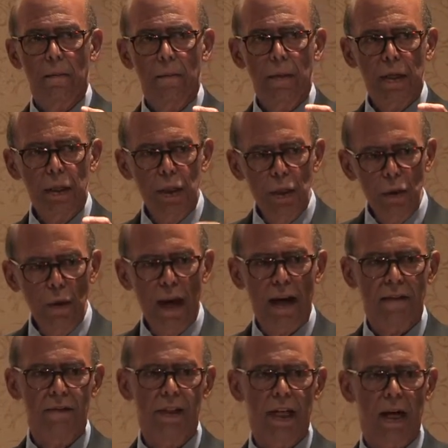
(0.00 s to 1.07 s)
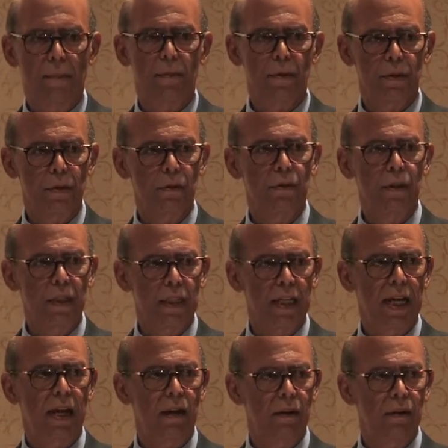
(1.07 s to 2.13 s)
But you have the opportunity now
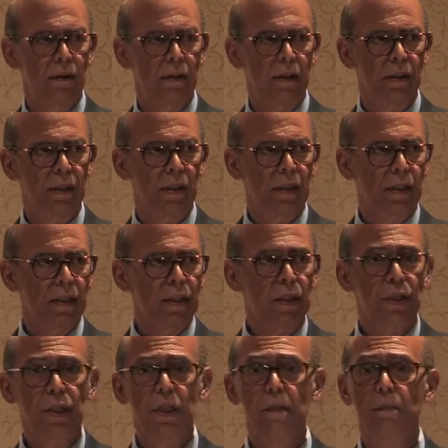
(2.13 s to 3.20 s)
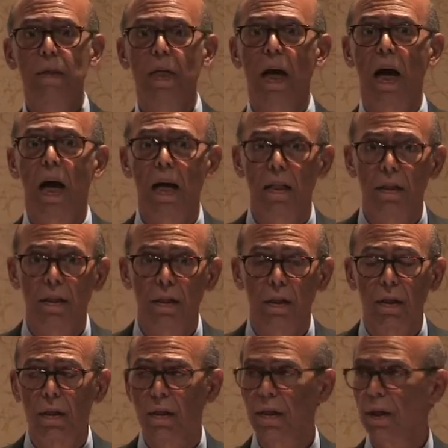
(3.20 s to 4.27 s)
to see beyond
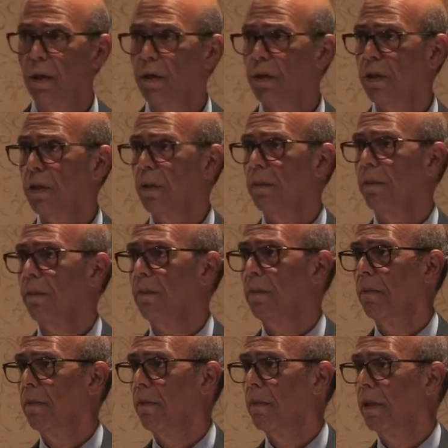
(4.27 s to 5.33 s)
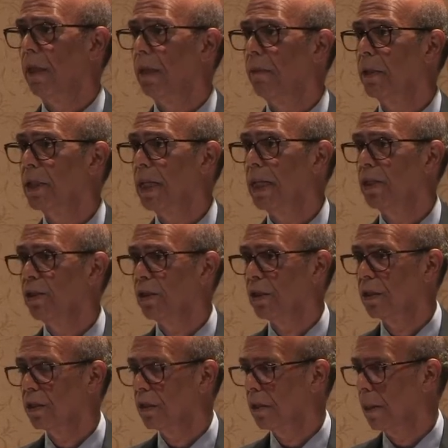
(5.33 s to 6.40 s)
those
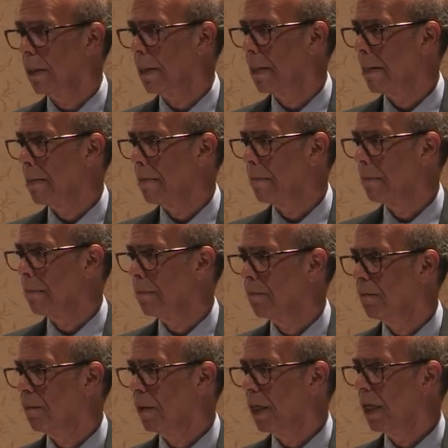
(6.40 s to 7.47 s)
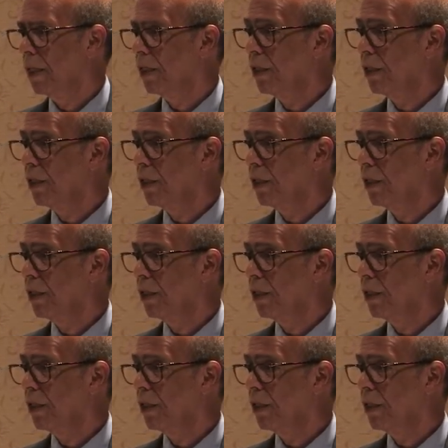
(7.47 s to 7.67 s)
limitations and